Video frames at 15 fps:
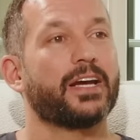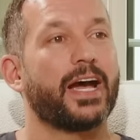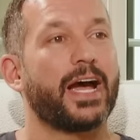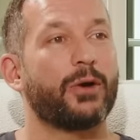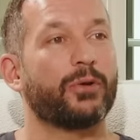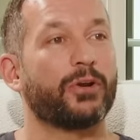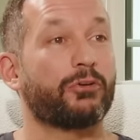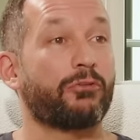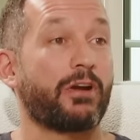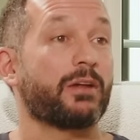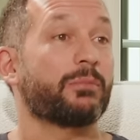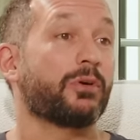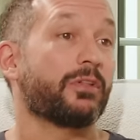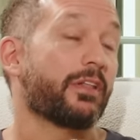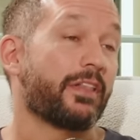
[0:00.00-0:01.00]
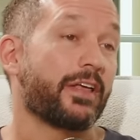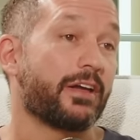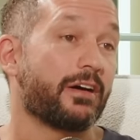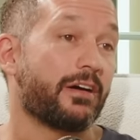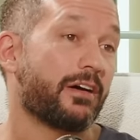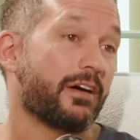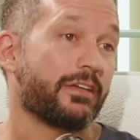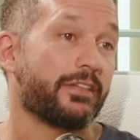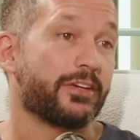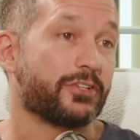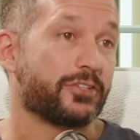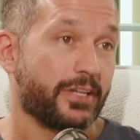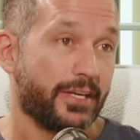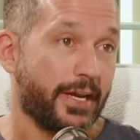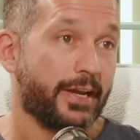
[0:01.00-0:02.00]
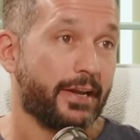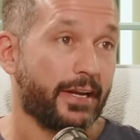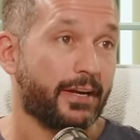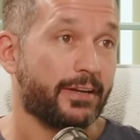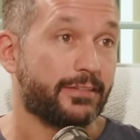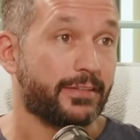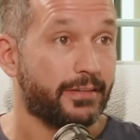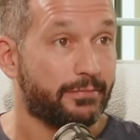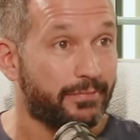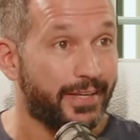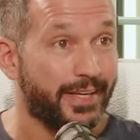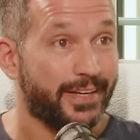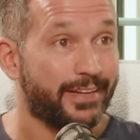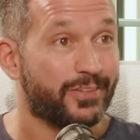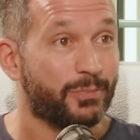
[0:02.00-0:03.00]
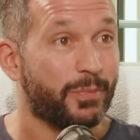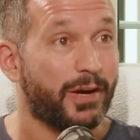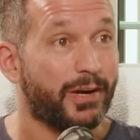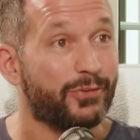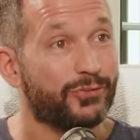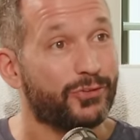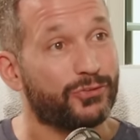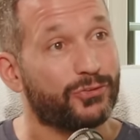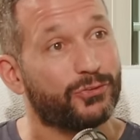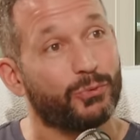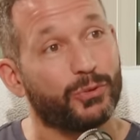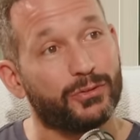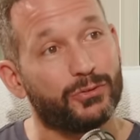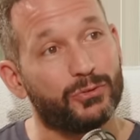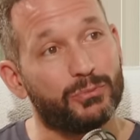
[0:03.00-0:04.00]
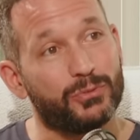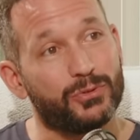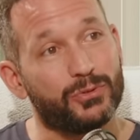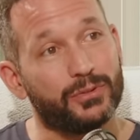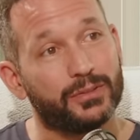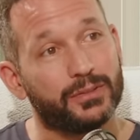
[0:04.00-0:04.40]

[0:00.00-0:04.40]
how incredible that they are, and they're just, again, like I said, it inspires you to want to do more.